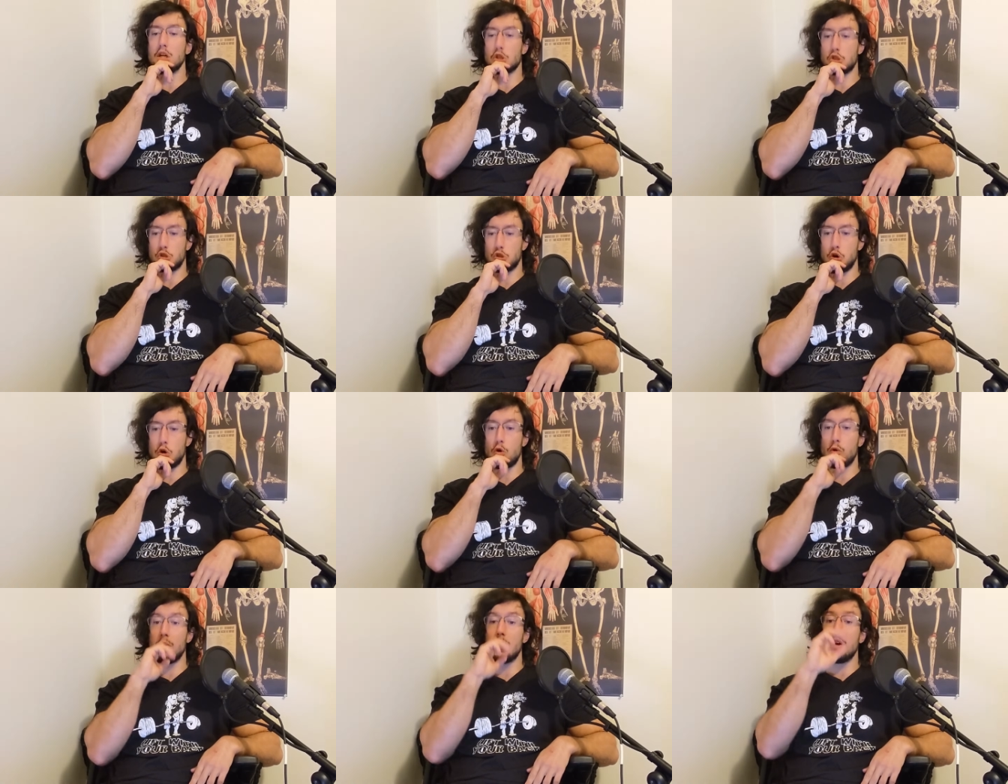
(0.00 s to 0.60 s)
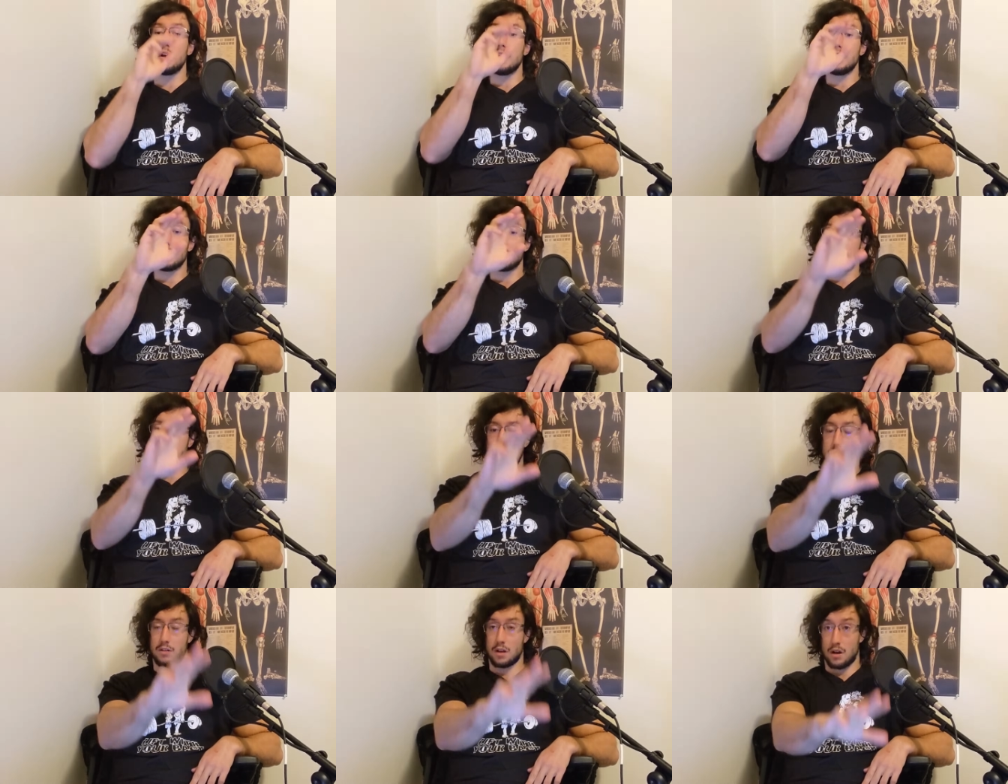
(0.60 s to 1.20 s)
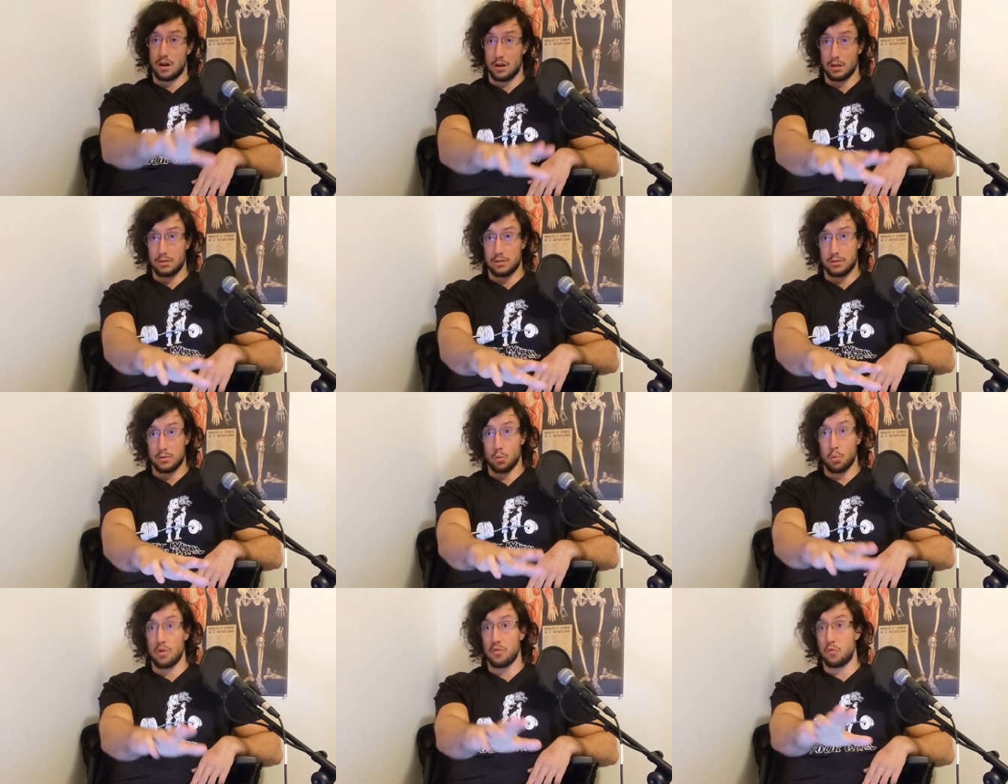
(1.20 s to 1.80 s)
So
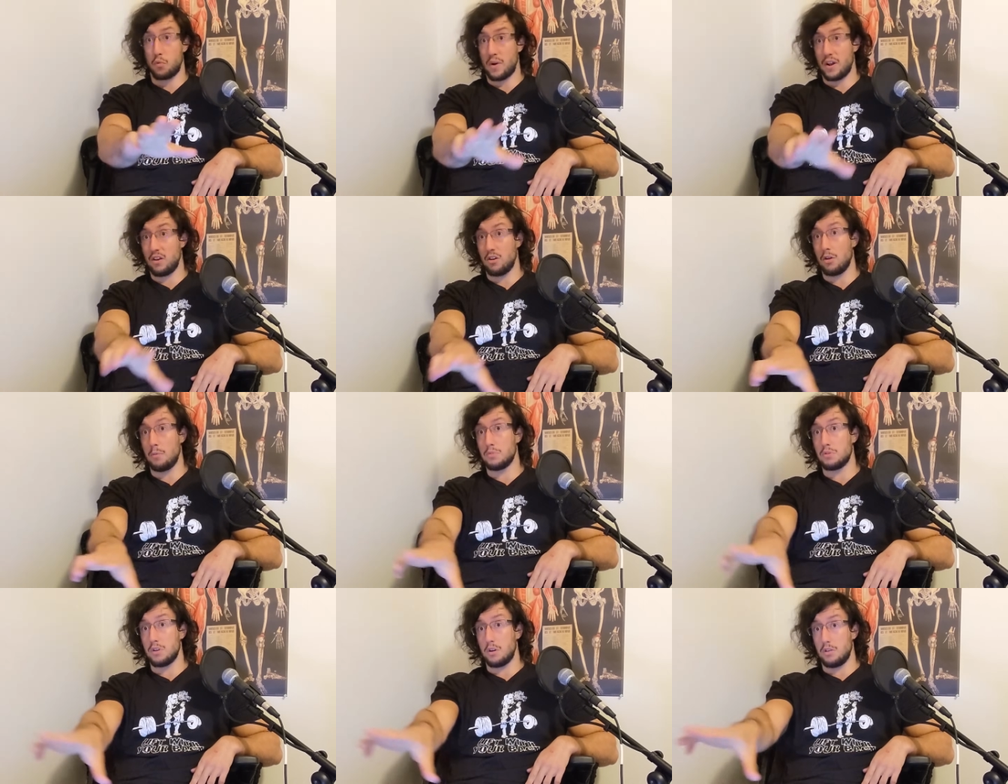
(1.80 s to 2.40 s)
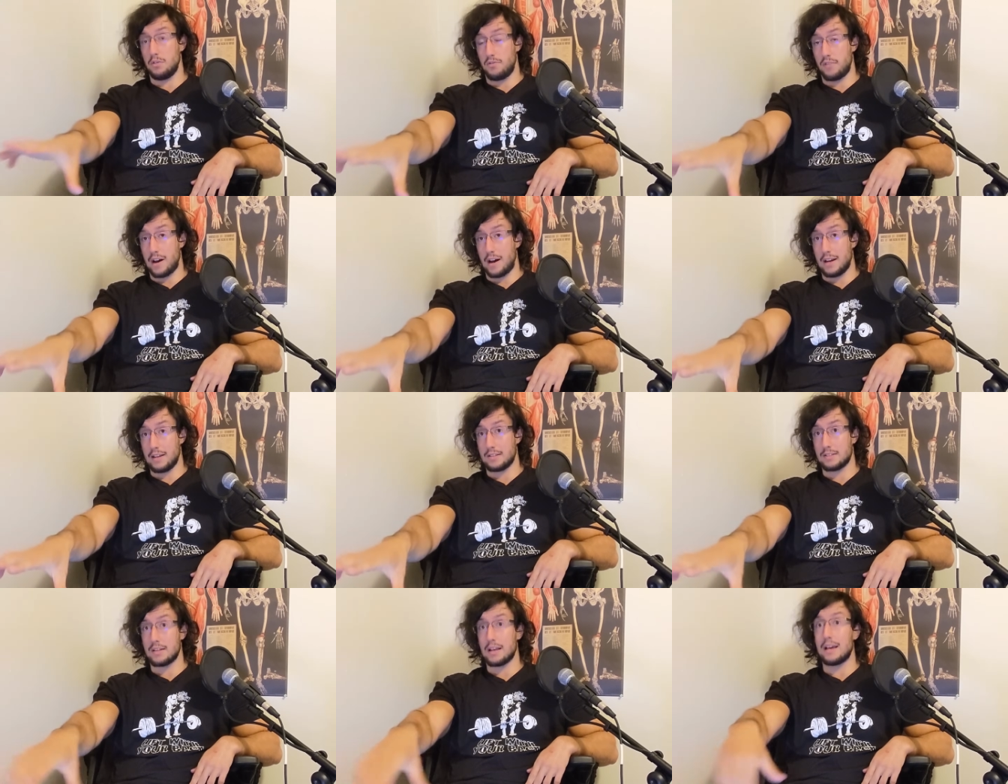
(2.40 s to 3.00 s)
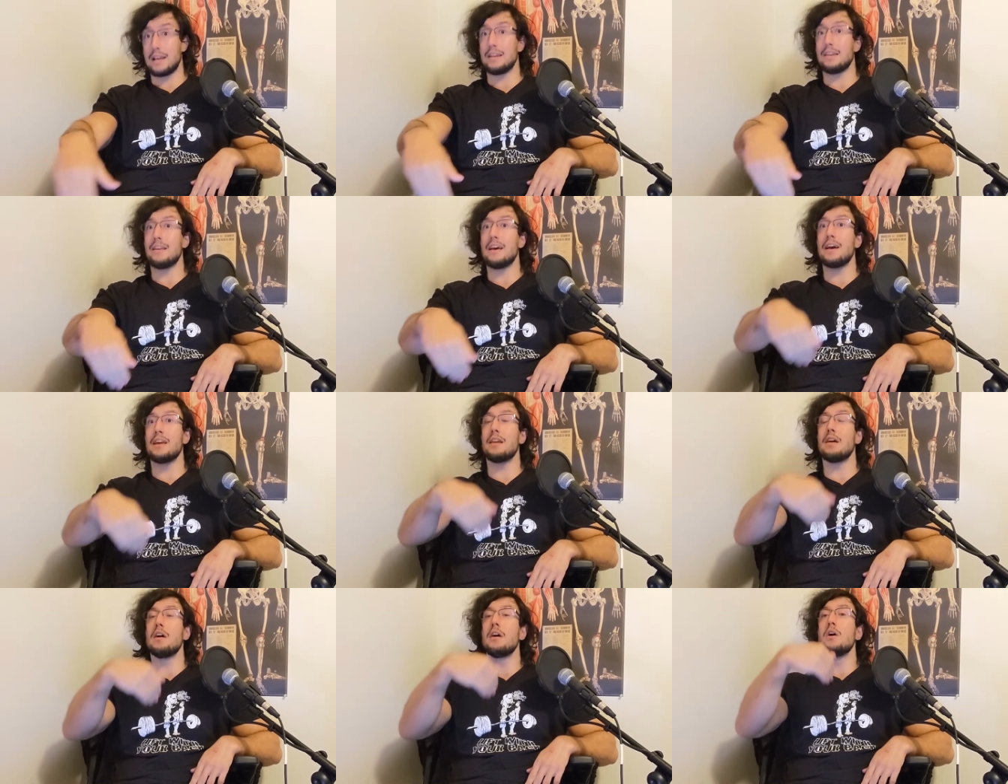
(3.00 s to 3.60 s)
start with Randumb's advice and
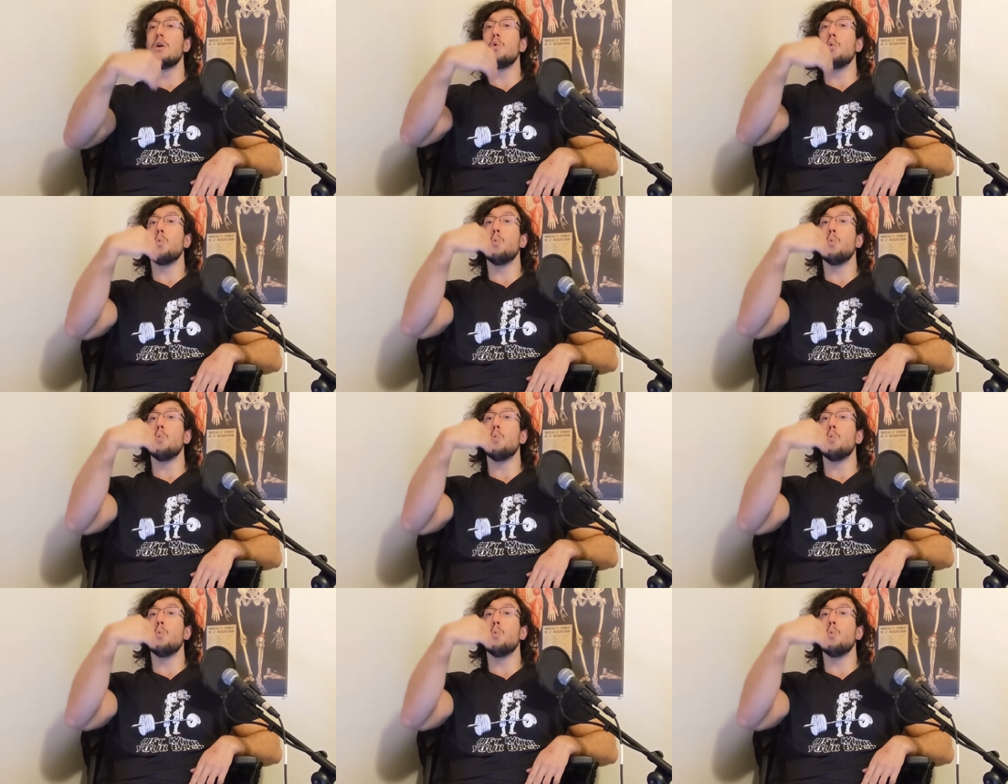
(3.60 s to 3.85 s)
then